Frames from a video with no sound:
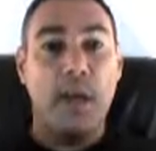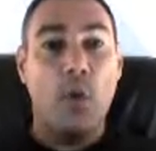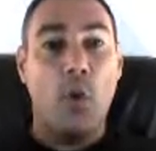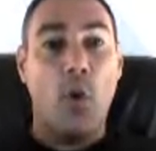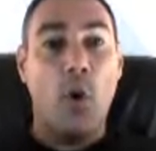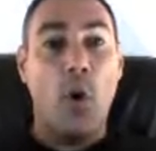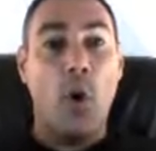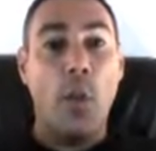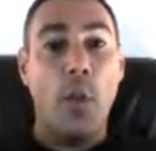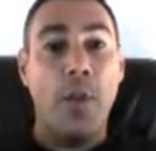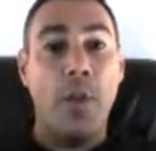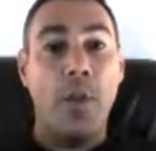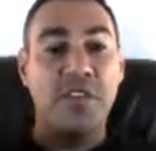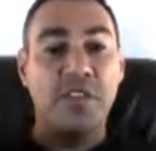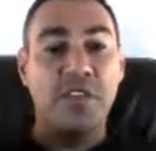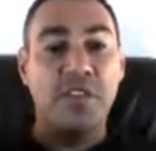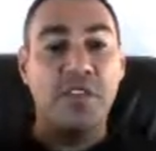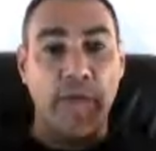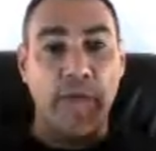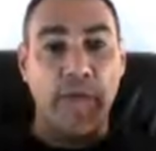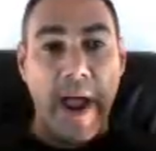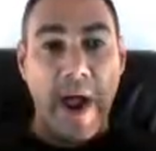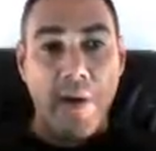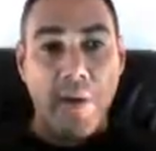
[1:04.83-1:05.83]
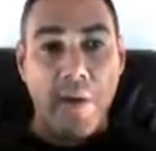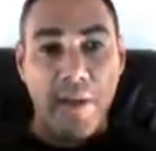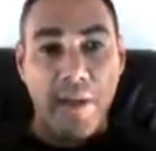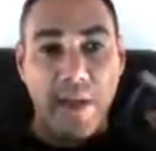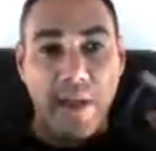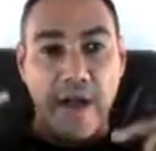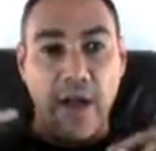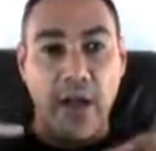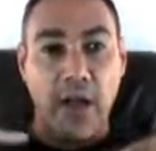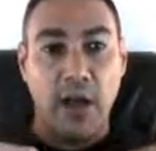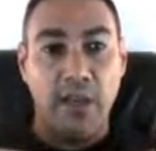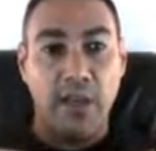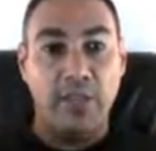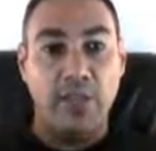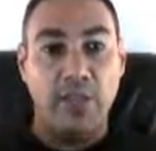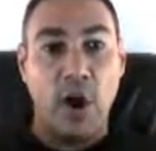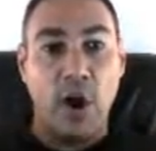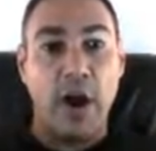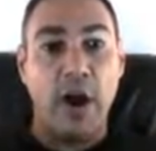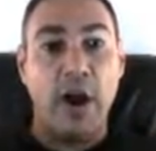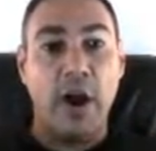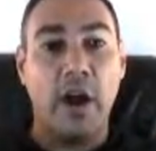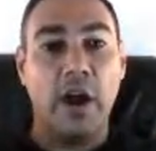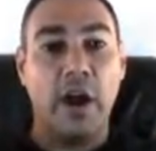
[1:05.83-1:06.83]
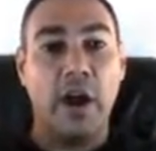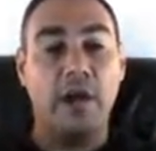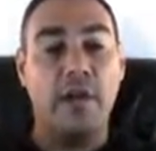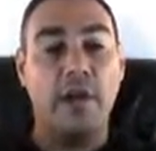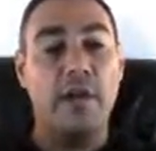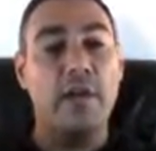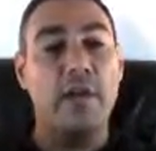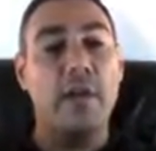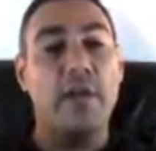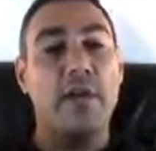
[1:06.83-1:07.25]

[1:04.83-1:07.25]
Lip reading: and all the surrounding attire